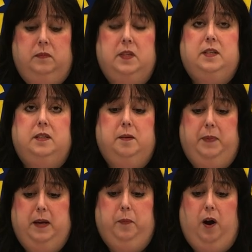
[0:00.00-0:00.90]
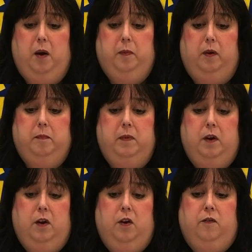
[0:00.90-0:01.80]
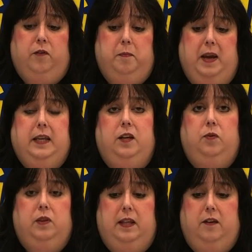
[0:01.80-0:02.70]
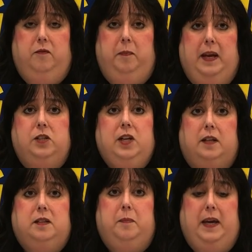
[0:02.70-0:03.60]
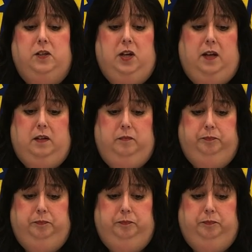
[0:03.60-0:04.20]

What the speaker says: This is a big problem for many who live paycheck to paycheck.